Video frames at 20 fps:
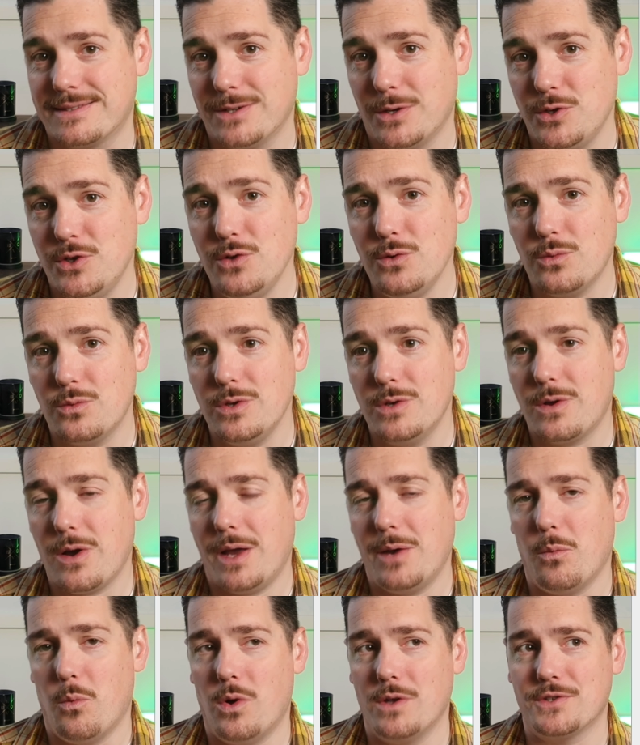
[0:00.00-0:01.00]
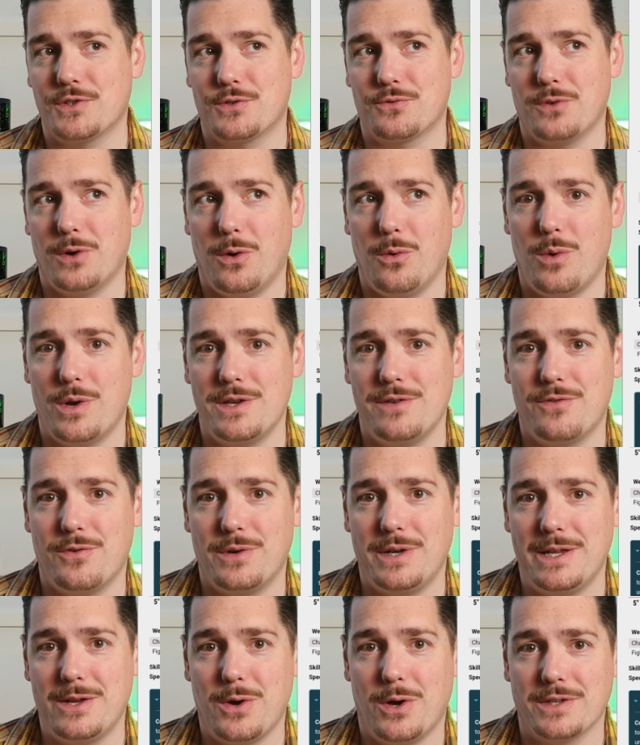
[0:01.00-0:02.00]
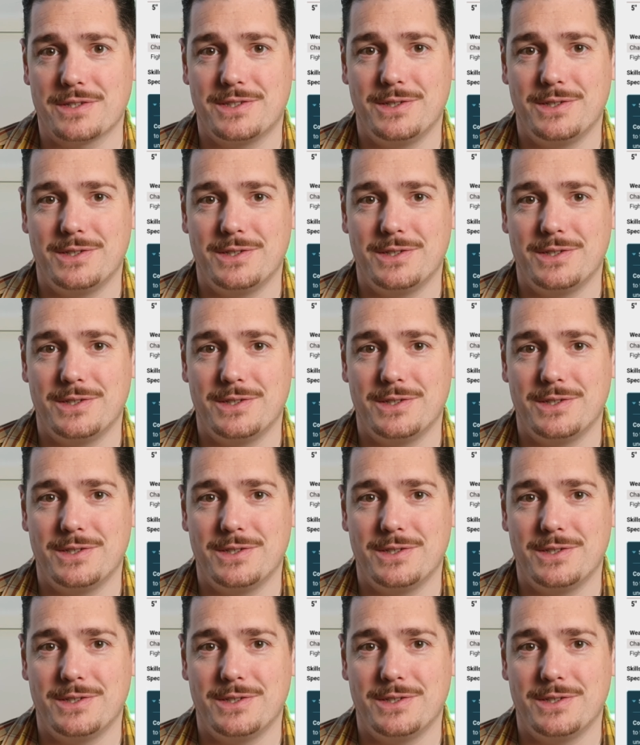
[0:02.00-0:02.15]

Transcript: So you kind of want to roll one you've already got